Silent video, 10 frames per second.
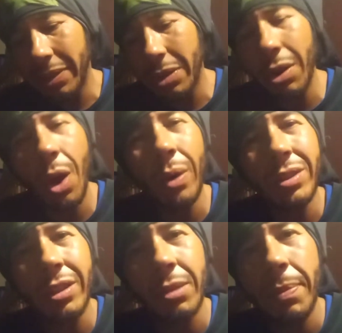you don't know what
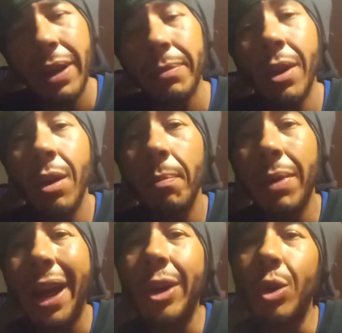to expect,
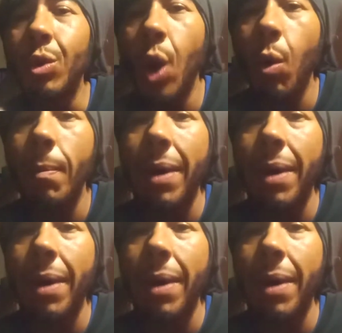but I do know